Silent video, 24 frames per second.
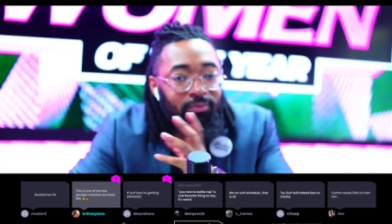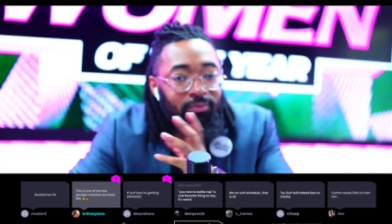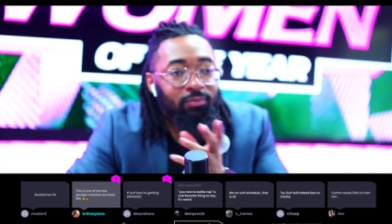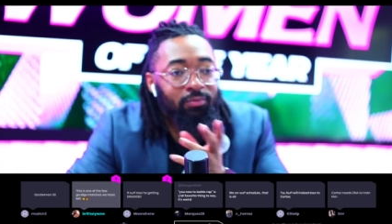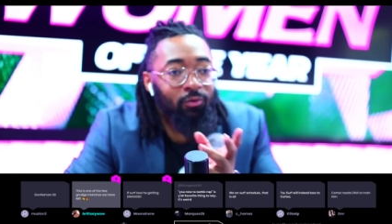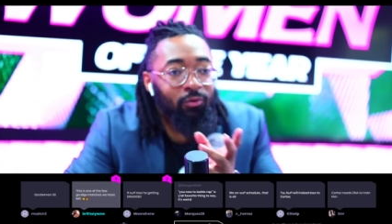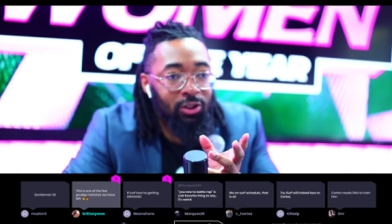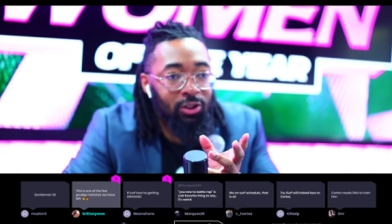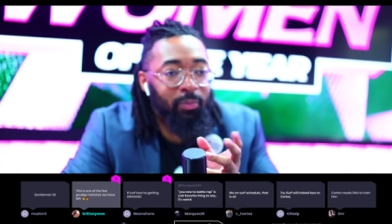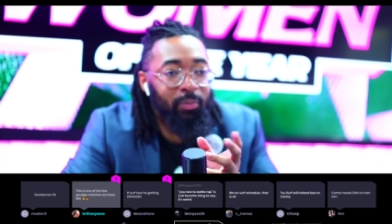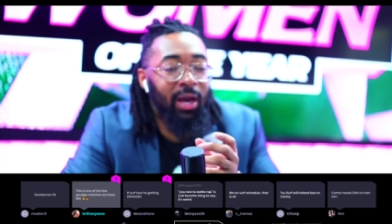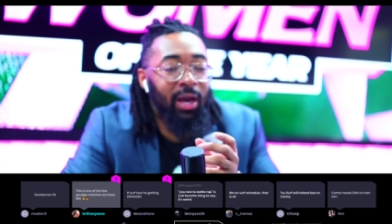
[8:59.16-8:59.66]

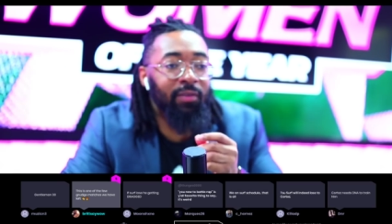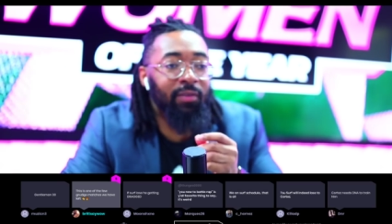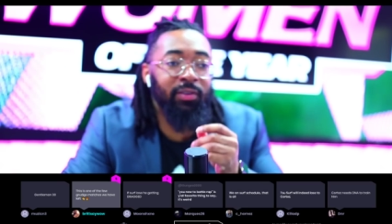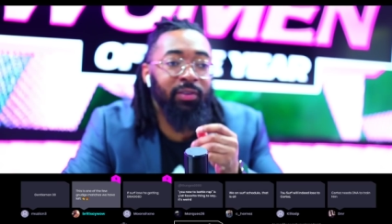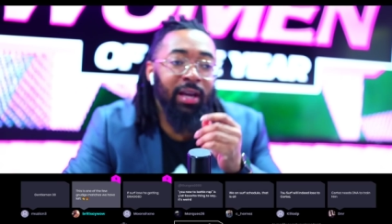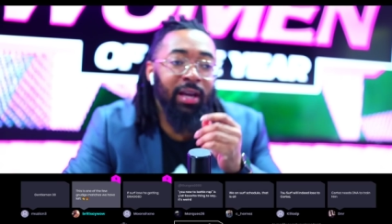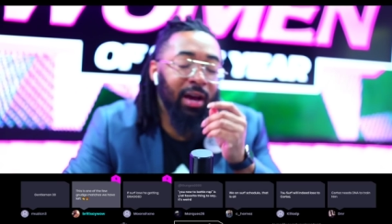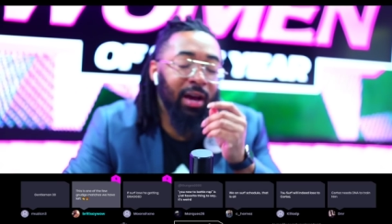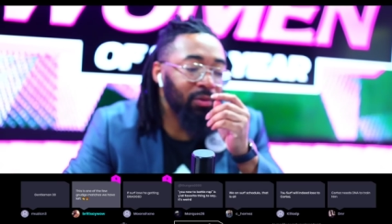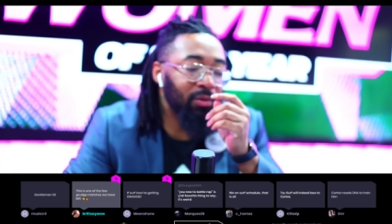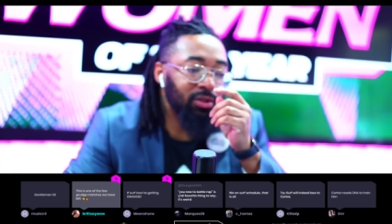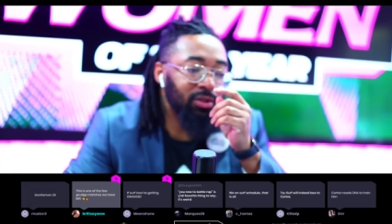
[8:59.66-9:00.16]
respectfully,
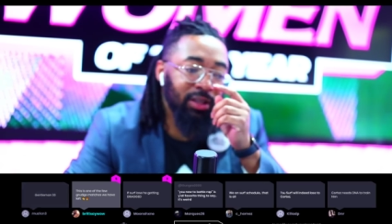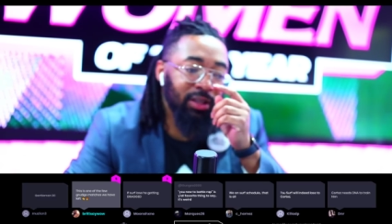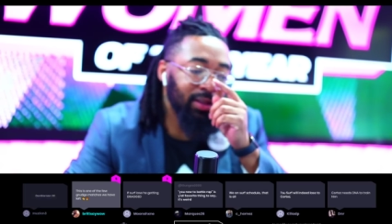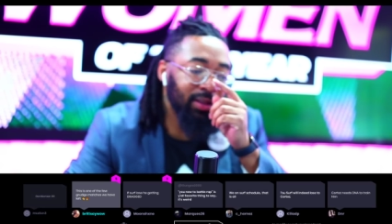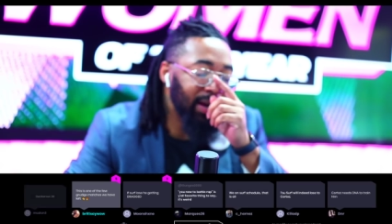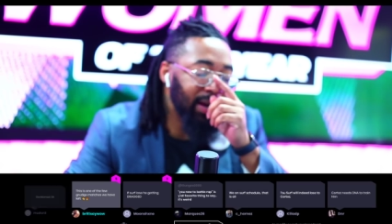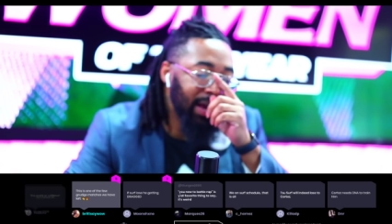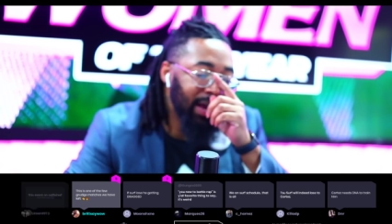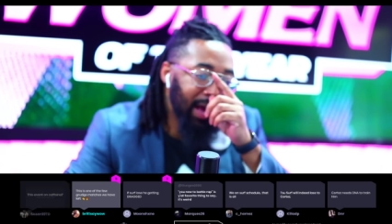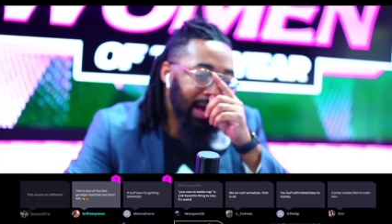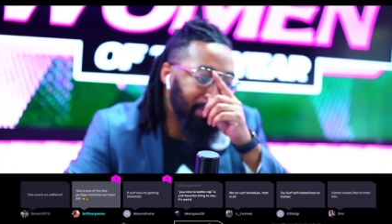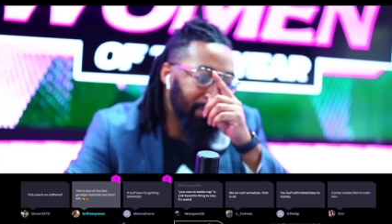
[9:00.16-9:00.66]
I don't see that
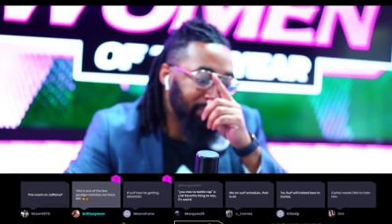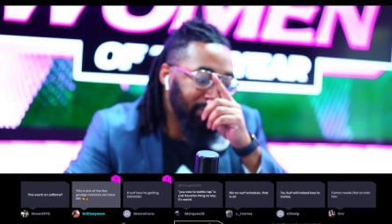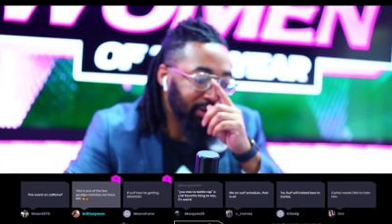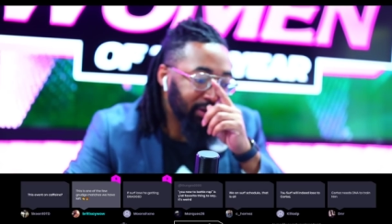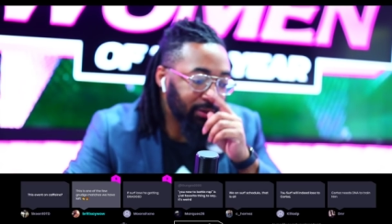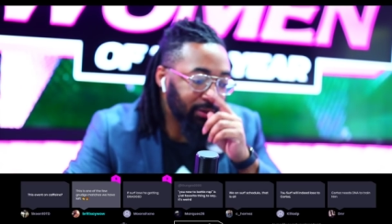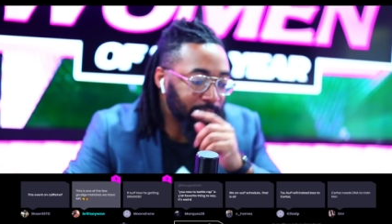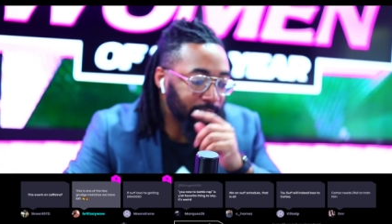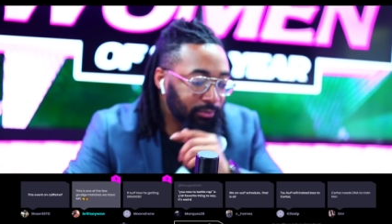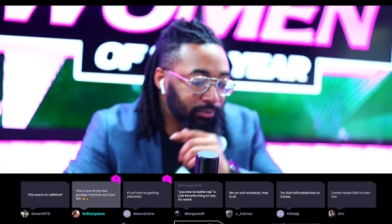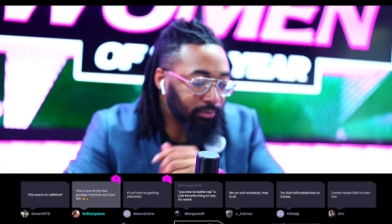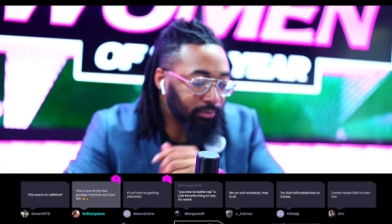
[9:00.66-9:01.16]
happening.
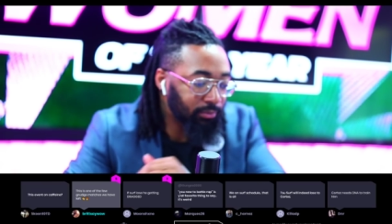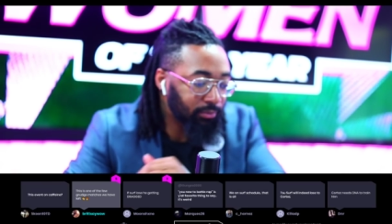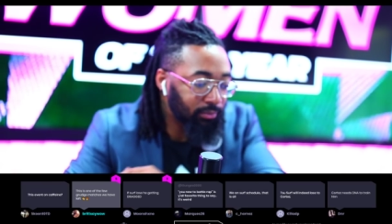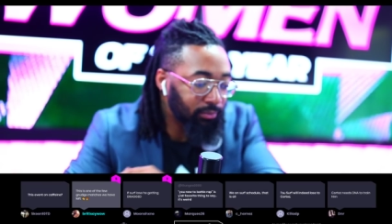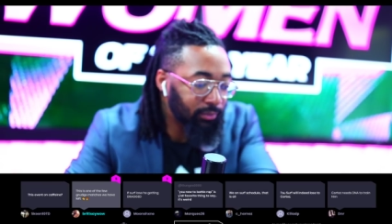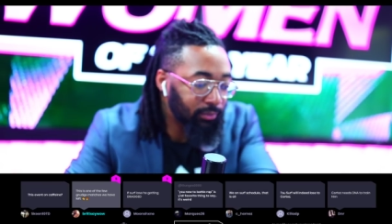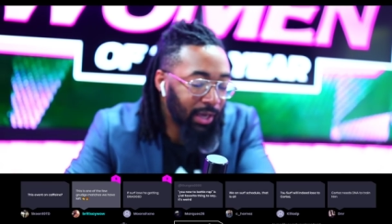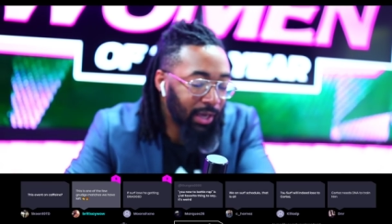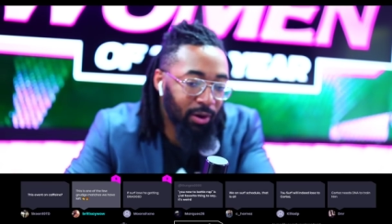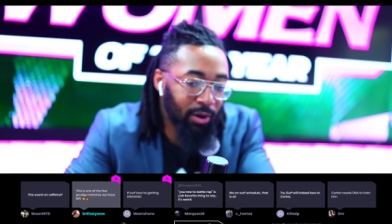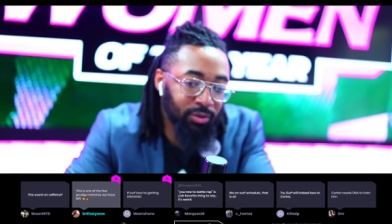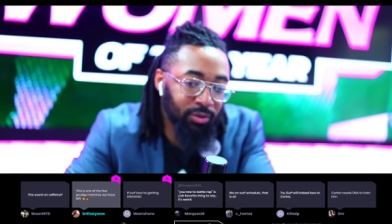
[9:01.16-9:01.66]

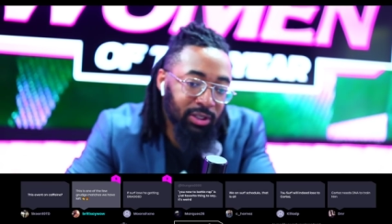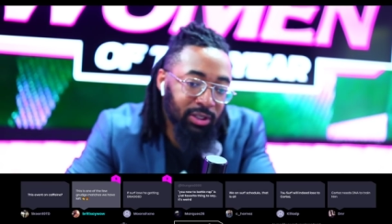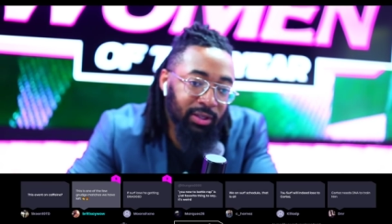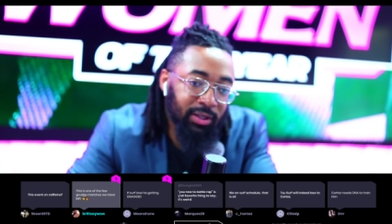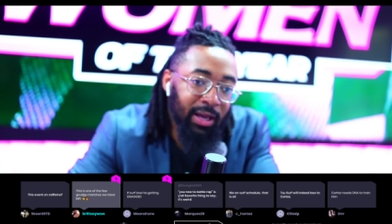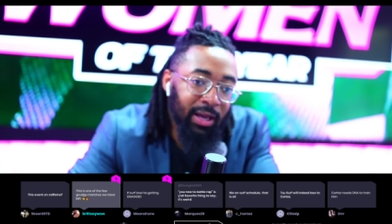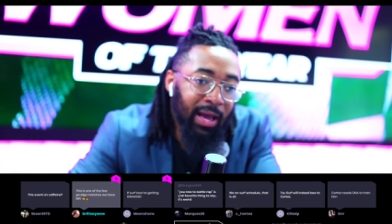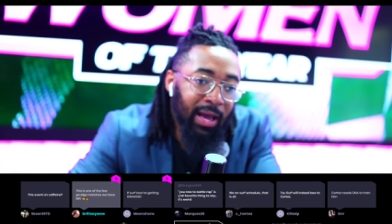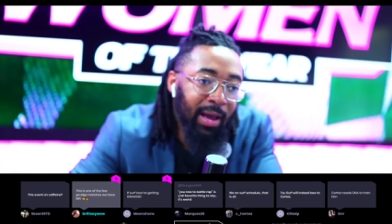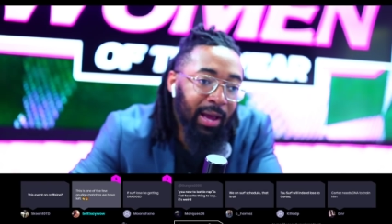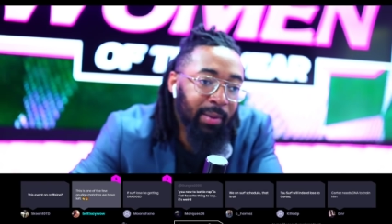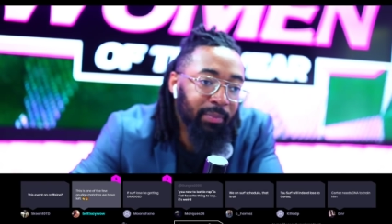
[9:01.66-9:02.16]
I don't see that
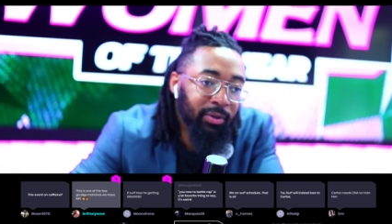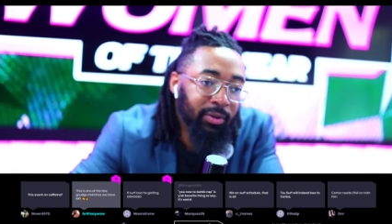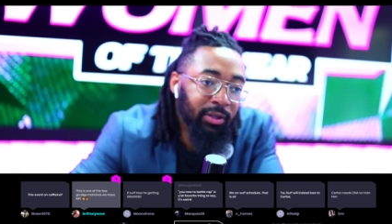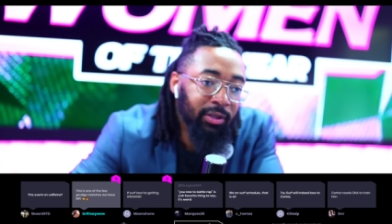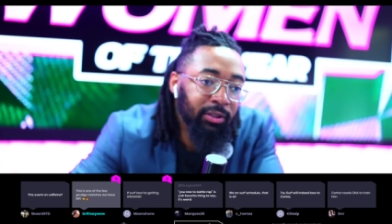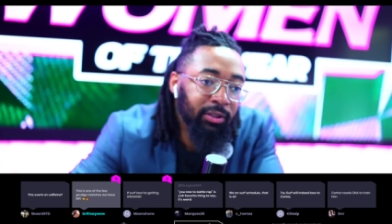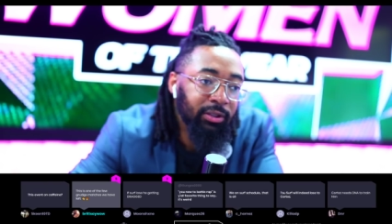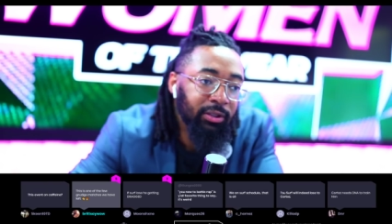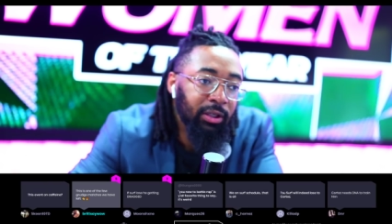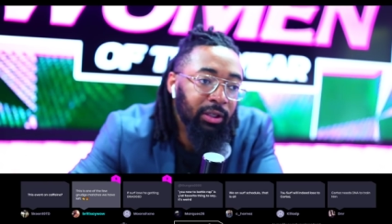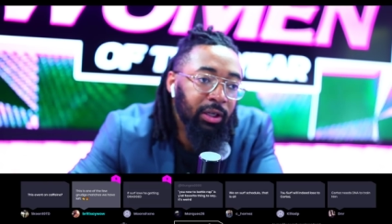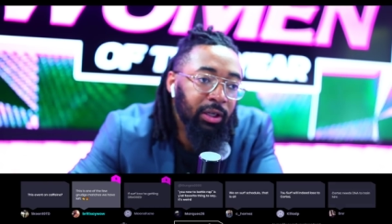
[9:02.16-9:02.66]
happening.
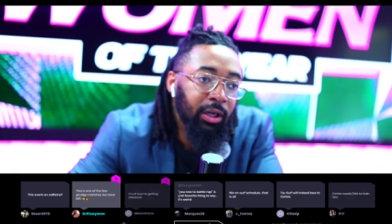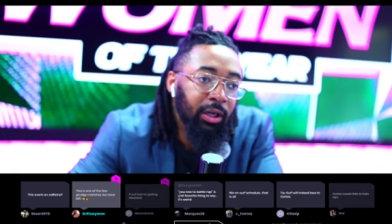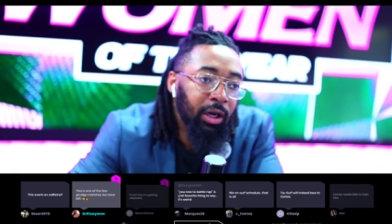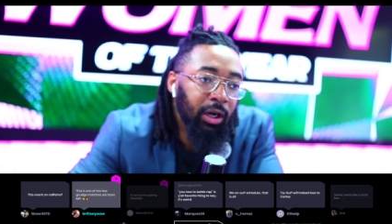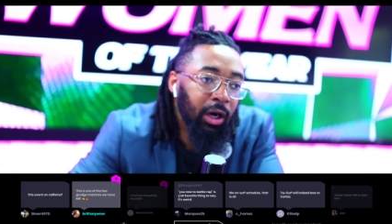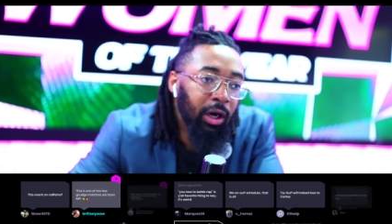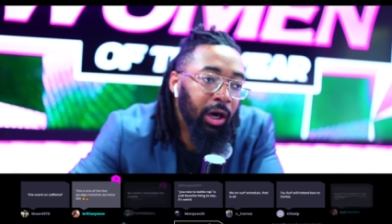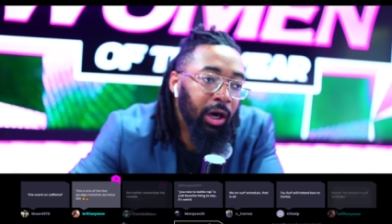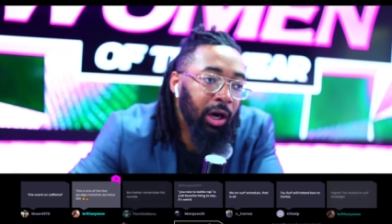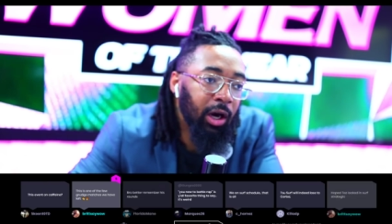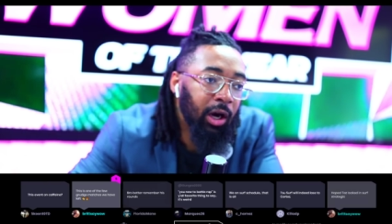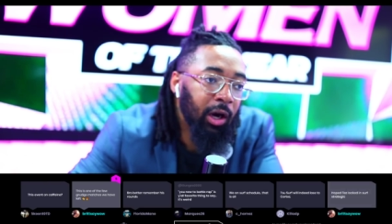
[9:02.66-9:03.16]

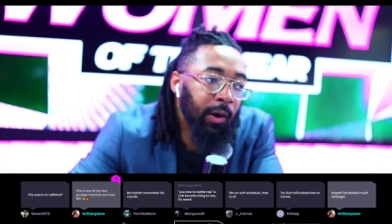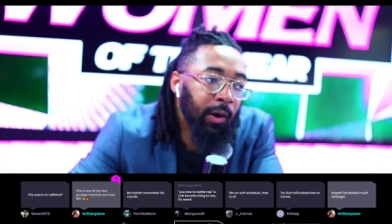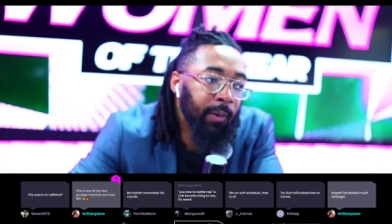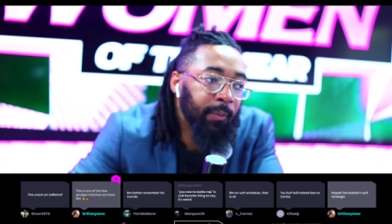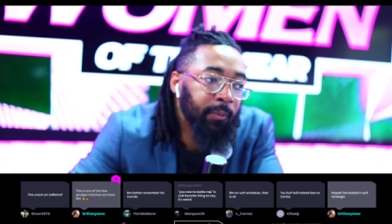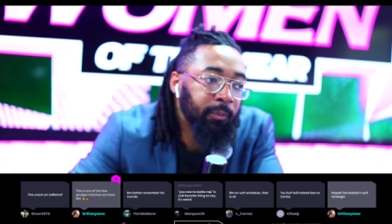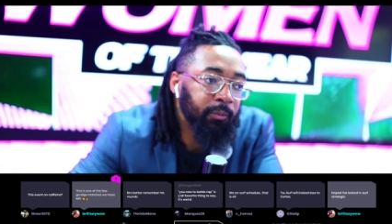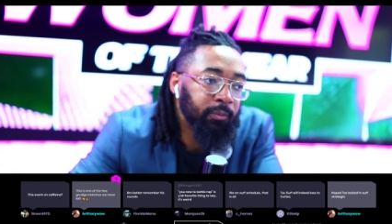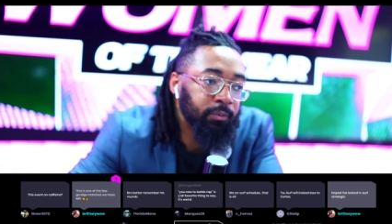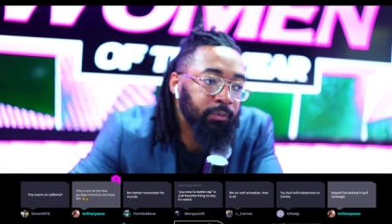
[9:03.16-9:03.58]
Um,